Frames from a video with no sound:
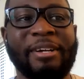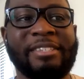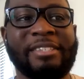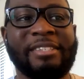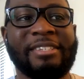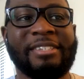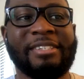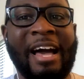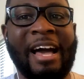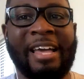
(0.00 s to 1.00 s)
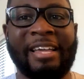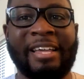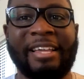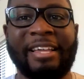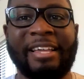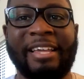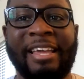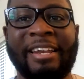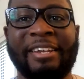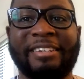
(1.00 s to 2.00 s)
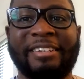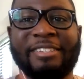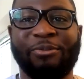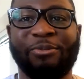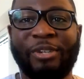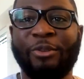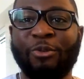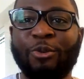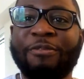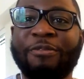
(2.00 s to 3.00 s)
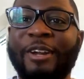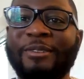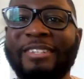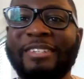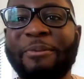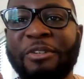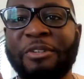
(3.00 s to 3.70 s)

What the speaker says: Ty in the room of cloaks that we saw